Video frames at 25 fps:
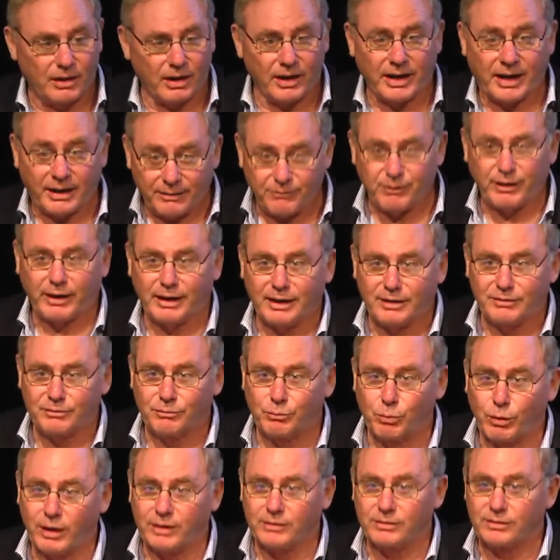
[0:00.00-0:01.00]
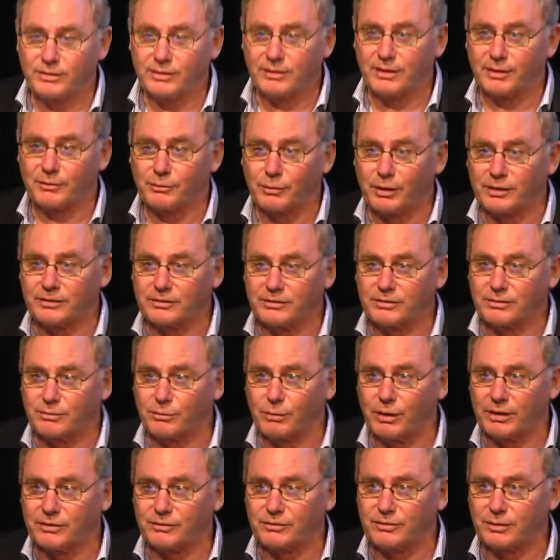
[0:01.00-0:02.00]
I have had one that once
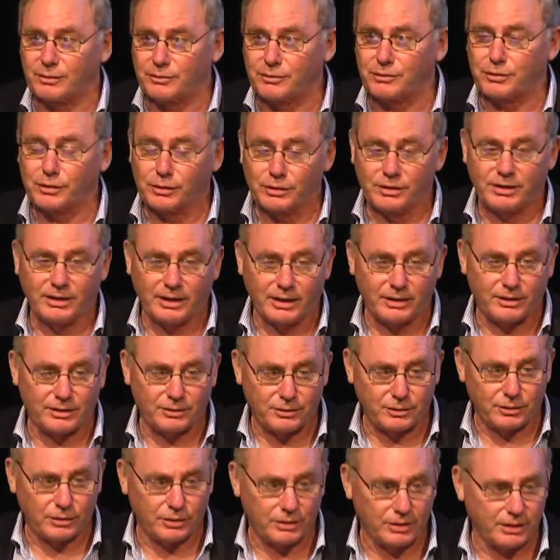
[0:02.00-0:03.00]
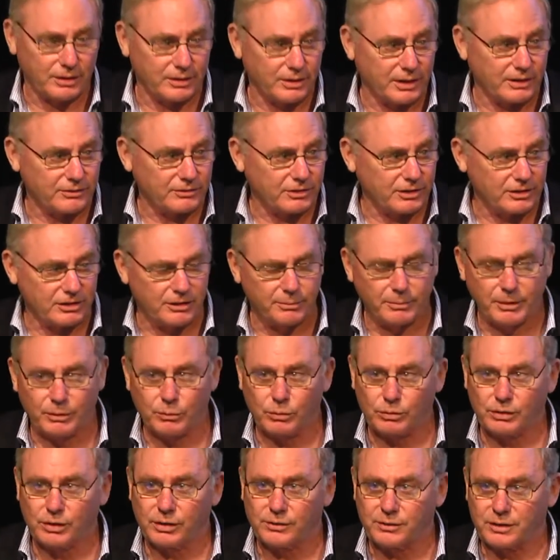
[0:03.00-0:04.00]
is 30 out of 30, and they said to me,
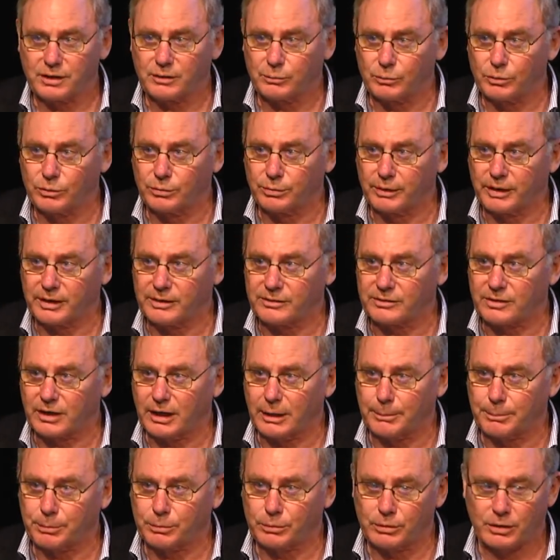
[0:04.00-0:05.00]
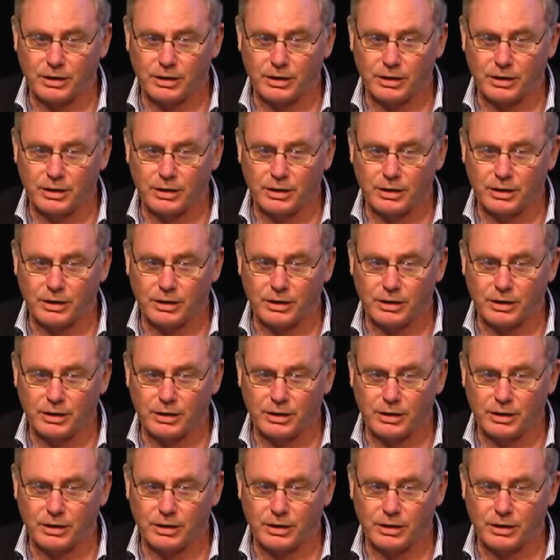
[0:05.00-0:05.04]
well, do you think we'll raise capital?